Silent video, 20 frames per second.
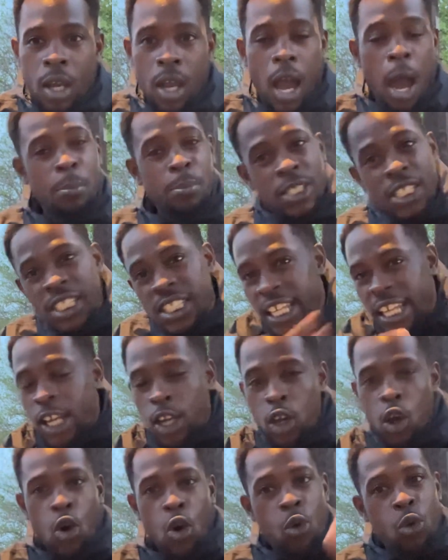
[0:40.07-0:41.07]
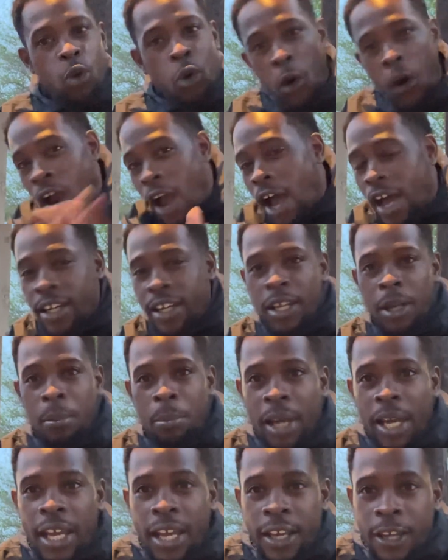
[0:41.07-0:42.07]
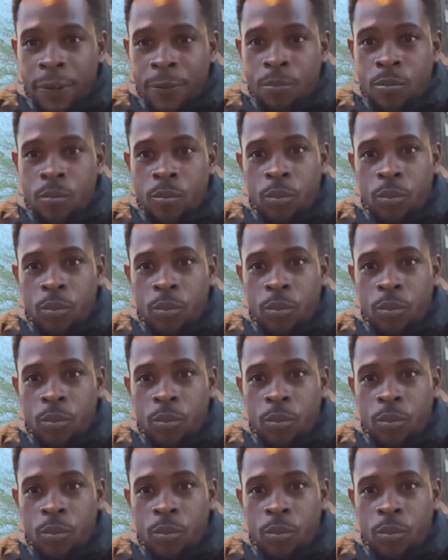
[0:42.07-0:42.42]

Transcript: I'm still grinding, man.